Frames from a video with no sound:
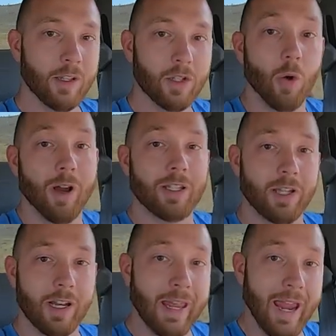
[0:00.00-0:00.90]
So I
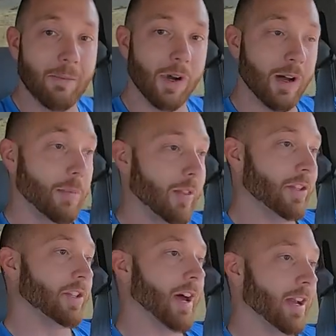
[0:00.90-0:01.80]
set a camera up on the
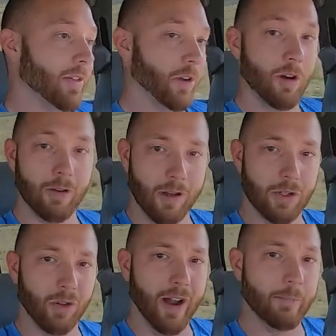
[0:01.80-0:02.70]
side of the road on a
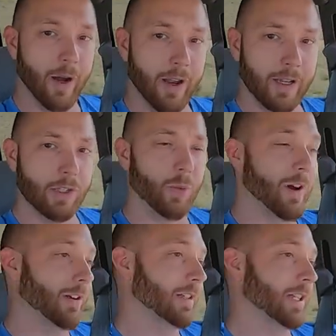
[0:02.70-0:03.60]
tripod. I just
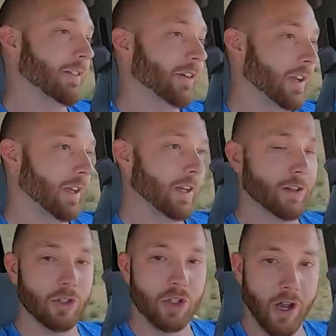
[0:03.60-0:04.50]
wanted to see if I could get a
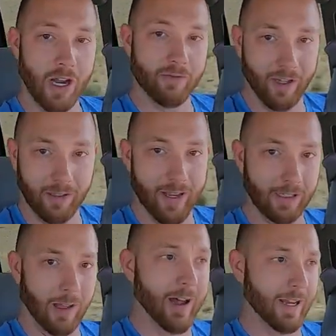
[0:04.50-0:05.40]
good shot of it, like
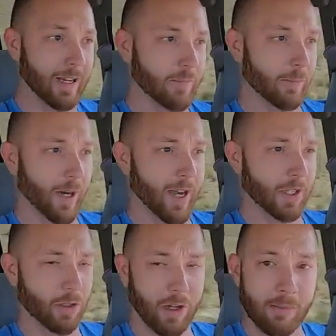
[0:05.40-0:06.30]
locking up the
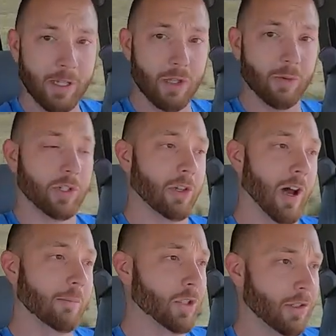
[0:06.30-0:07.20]
brakes or coming to a
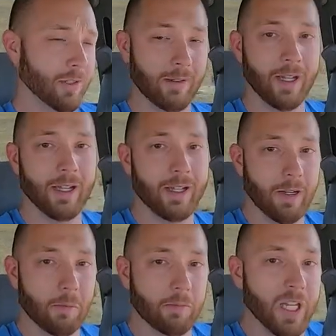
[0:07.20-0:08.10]
stop, just to, you
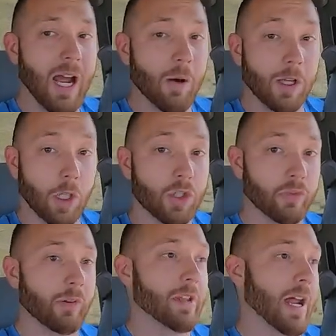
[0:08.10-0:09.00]
know, see how it looks
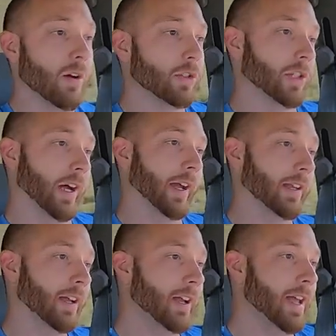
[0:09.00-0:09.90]
from the outside.
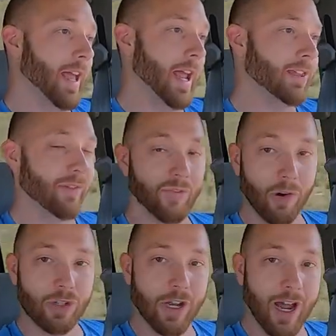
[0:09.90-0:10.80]
And the
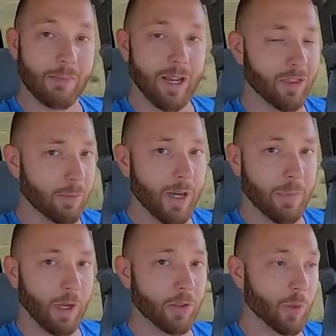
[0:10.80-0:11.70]
first time I hit the brake
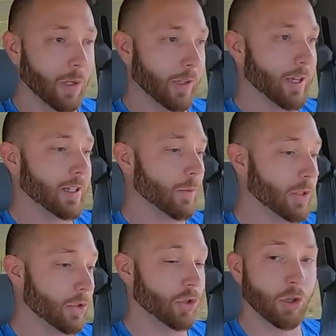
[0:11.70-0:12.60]
pedal too early because I
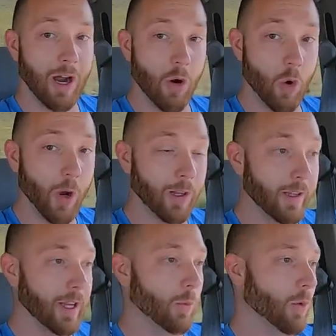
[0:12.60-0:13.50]
wasn't sure how
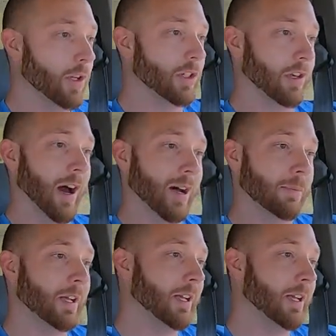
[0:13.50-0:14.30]
quickly it would stop.